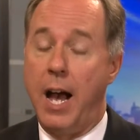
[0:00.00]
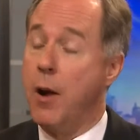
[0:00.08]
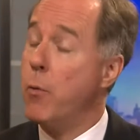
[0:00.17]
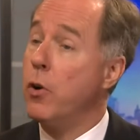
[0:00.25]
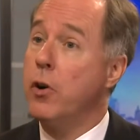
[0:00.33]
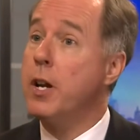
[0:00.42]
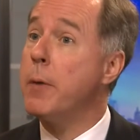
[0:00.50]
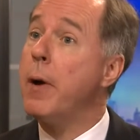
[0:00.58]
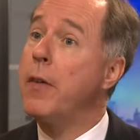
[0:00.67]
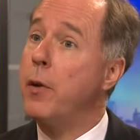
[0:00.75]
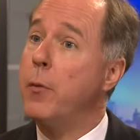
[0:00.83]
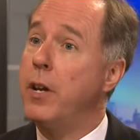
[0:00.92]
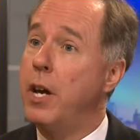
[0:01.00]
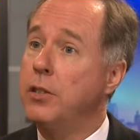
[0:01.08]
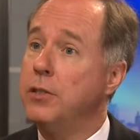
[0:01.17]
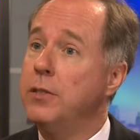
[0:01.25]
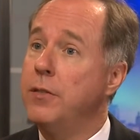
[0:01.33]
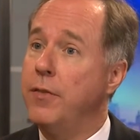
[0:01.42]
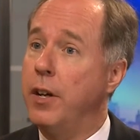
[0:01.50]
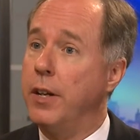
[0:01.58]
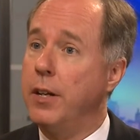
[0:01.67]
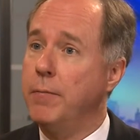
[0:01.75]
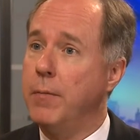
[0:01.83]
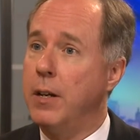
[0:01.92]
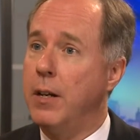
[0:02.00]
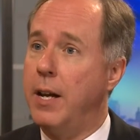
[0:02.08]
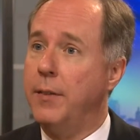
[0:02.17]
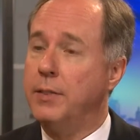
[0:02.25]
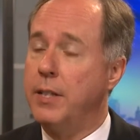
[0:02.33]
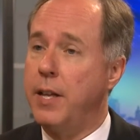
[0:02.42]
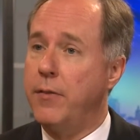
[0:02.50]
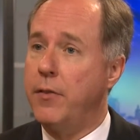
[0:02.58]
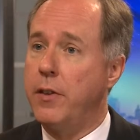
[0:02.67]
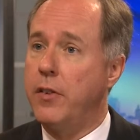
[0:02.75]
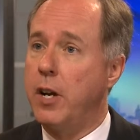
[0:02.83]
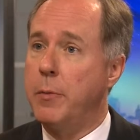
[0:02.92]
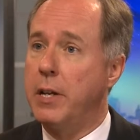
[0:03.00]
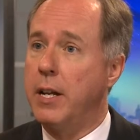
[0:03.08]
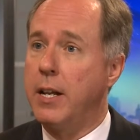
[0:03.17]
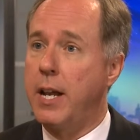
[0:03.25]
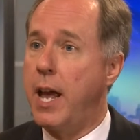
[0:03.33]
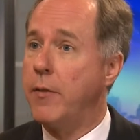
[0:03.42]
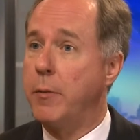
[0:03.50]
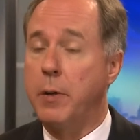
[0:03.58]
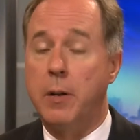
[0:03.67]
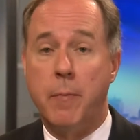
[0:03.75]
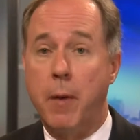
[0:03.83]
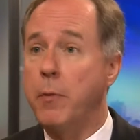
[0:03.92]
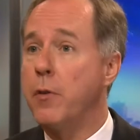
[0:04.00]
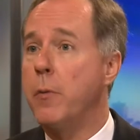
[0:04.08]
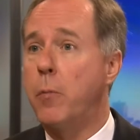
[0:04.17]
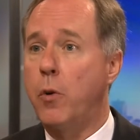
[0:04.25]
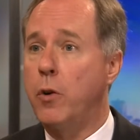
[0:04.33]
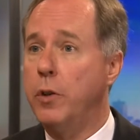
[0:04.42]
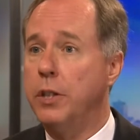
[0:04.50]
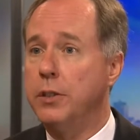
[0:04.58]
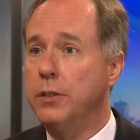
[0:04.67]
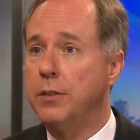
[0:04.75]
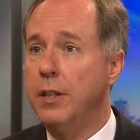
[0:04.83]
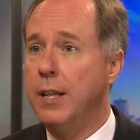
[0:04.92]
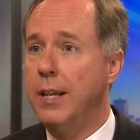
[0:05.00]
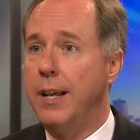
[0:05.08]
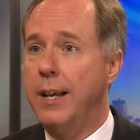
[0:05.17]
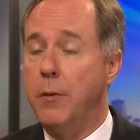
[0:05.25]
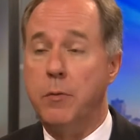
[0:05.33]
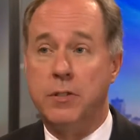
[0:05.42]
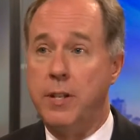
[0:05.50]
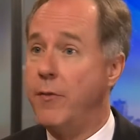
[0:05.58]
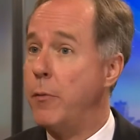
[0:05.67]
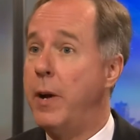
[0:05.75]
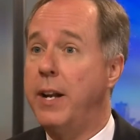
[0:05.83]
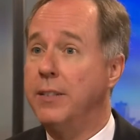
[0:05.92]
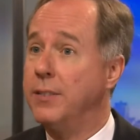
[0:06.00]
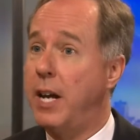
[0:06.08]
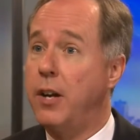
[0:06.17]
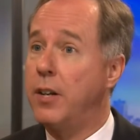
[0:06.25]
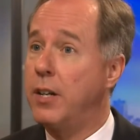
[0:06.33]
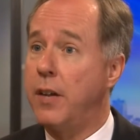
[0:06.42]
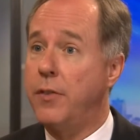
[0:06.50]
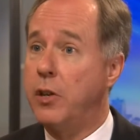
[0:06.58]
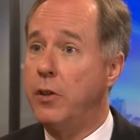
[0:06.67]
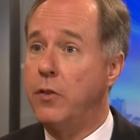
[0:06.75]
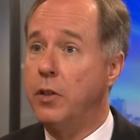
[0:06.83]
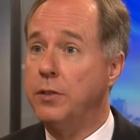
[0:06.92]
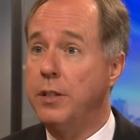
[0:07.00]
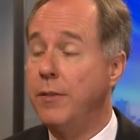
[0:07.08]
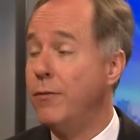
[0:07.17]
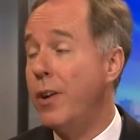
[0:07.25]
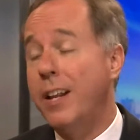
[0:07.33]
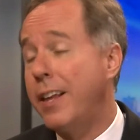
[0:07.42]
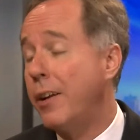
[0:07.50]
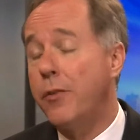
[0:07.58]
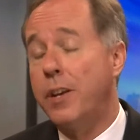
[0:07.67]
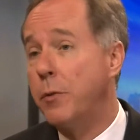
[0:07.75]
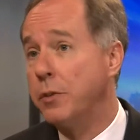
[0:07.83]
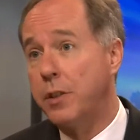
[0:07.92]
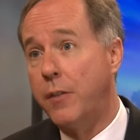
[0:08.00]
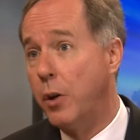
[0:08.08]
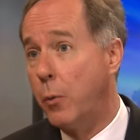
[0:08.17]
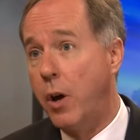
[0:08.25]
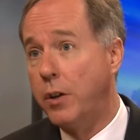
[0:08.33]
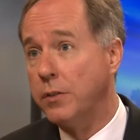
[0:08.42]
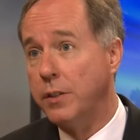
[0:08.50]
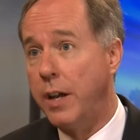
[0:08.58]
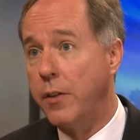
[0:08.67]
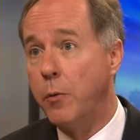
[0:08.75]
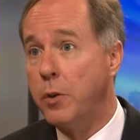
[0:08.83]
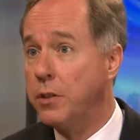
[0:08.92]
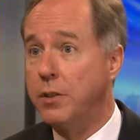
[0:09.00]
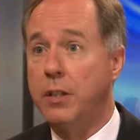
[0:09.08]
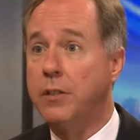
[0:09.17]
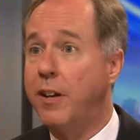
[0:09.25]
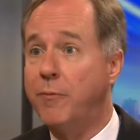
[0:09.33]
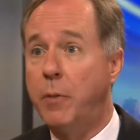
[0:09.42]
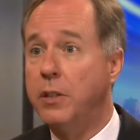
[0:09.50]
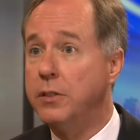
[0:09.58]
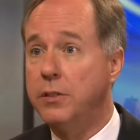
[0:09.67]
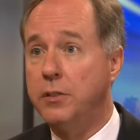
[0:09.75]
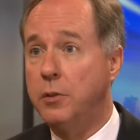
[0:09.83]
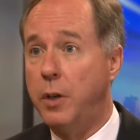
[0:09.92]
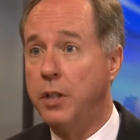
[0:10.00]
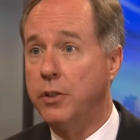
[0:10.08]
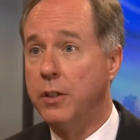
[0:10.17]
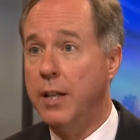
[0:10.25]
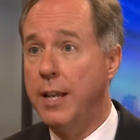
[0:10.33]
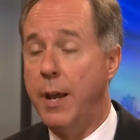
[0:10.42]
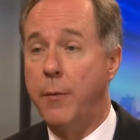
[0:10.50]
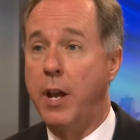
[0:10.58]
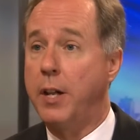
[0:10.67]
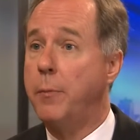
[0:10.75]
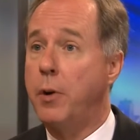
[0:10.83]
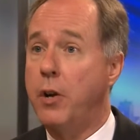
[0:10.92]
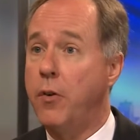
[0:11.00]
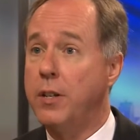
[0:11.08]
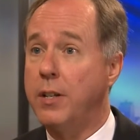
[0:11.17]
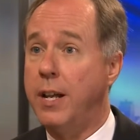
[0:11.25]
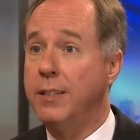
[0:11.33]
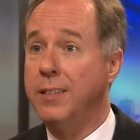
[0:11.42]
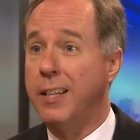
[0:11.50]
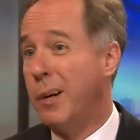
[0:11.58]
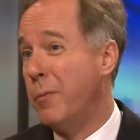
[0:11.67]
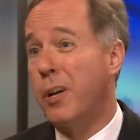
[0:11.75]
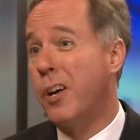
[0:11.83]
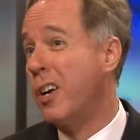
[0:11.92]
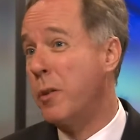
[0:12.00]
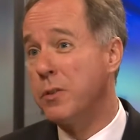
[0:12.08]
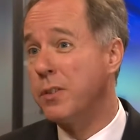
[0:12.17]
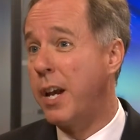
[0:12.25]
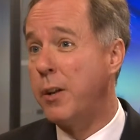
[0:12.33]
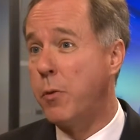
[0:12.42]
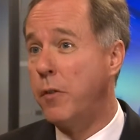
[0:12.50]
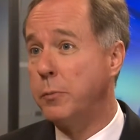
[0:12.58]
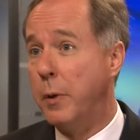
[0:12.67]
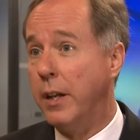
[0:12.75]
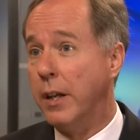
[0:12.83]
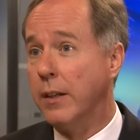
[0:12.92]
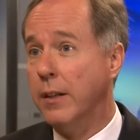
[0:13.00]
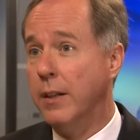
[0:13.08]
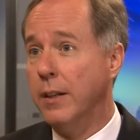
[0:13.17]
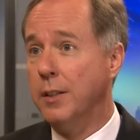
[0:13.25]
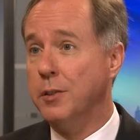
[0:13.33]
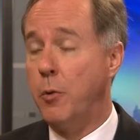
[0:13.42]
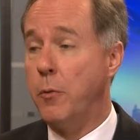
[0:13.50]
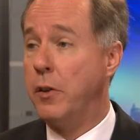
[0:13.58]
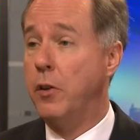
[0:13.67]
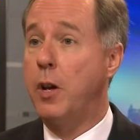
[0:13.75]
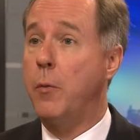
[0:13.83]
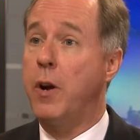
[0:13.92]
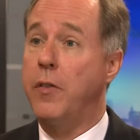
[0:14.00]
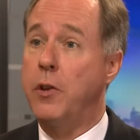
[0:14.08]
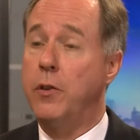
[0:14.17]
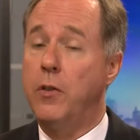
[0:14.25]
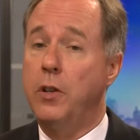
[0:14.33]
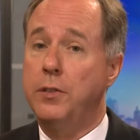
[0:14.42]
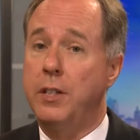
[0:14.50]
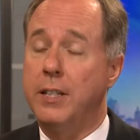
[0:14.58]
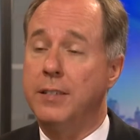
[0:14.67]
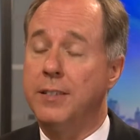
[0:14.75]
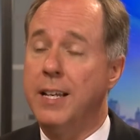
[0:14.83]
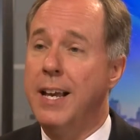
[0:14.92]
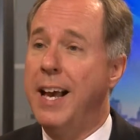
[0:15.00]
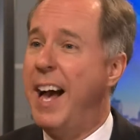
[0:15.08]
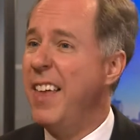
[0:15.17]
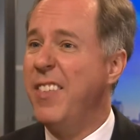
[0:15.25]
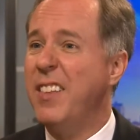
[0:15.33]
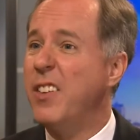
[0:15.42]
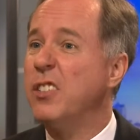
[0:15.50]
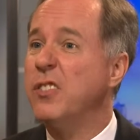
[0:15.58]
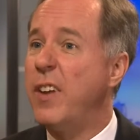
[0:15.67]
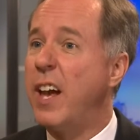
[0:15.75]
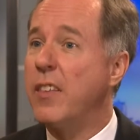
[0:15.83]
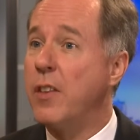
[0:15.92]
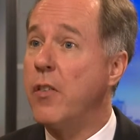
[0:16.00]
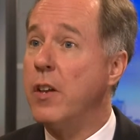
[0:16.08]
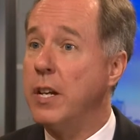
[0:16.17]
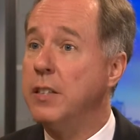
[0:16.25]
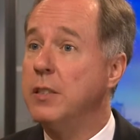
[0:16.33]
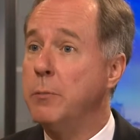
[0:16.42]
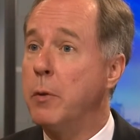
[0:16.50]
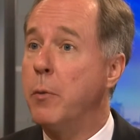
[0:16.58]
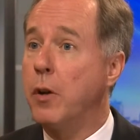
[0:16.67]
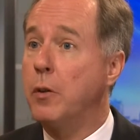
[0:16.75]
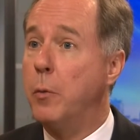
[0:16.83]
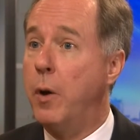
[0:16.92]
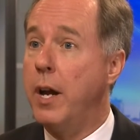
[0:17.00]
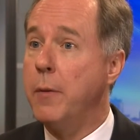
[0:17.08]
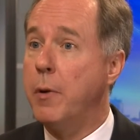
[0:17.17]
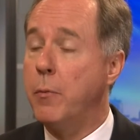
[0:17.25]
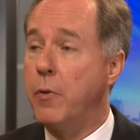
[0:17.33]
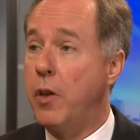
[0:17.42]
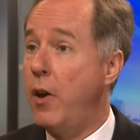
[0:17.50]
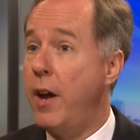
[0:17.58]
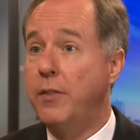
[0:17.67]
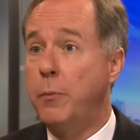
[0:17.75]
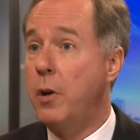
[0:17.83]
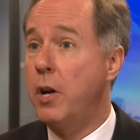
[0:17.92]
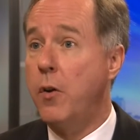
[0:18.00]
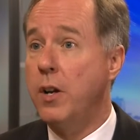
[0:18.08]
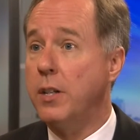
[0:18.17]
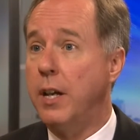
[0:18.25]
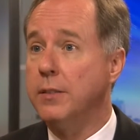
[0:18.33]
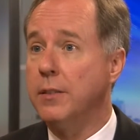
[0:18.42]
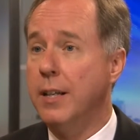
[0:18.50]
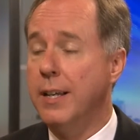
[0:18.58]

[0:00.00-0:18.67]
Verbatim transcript: I worry about the reductions in funding. Uh, I've said that from the very beginning. Having been a member of the Board of Regents, uh, it was never my desire to cut the university. Frankly, I don't think it was Governor Walker's either. We're just in a tough budget situation, and we had to prioritize, and our priority was K-12 spending. So when we look at where the university is, I think there's fat in there that needs to be whittled away, but they'll have to prioritize.